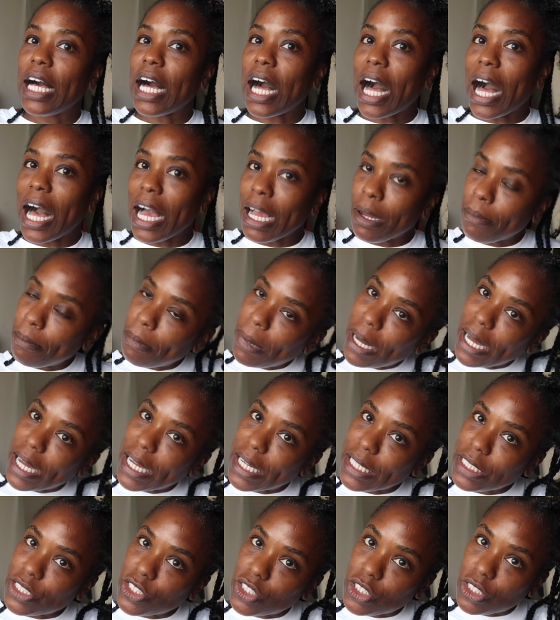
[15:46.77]
I
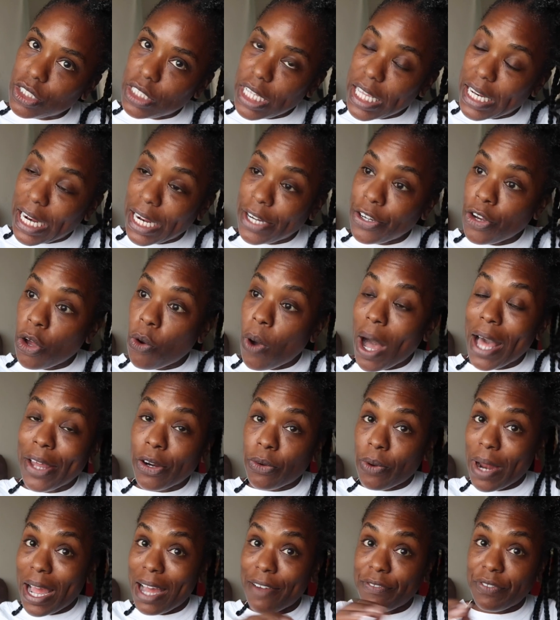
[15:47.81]
might, and I know I
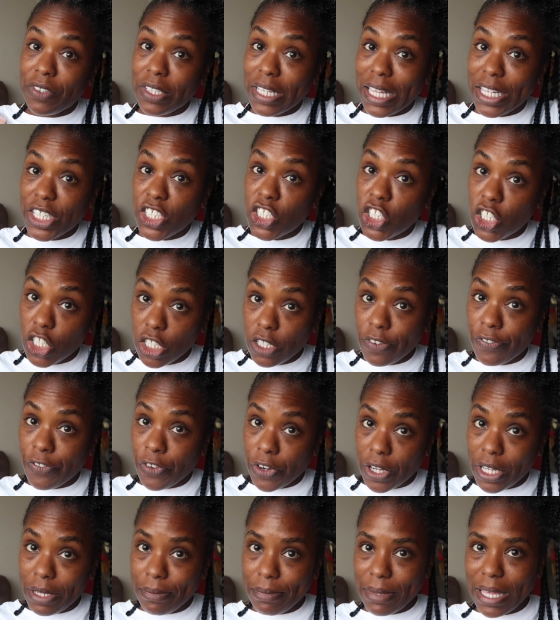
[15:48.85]
don't have to like cook for
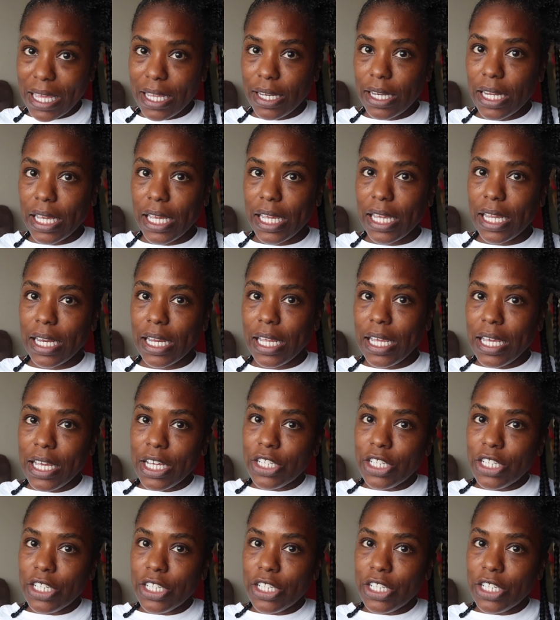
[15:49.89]
him that night.